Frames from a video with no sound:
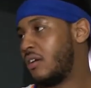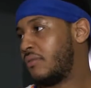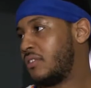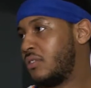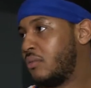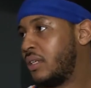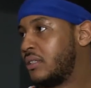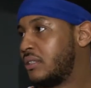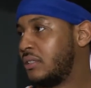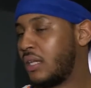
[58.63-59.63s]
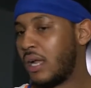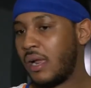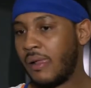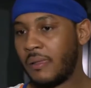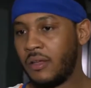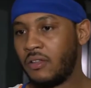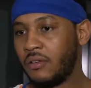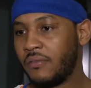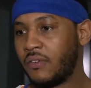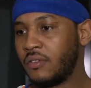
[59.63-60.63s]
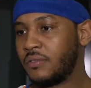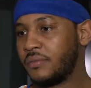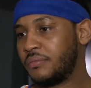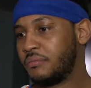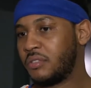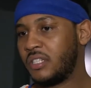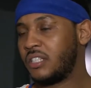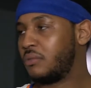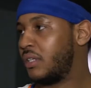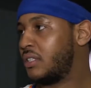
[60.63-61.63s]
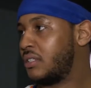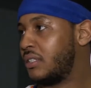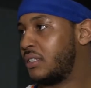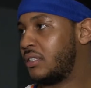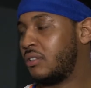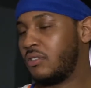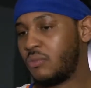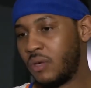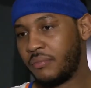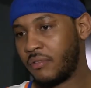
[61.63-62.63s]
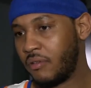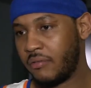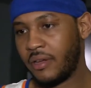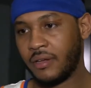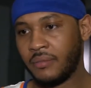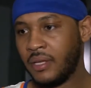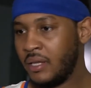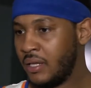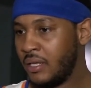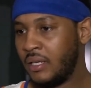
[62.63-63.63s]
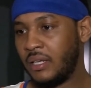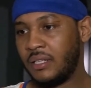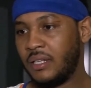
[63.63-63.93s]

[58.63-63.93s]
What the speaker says: off into weeks. The first 6 weeks is one program, and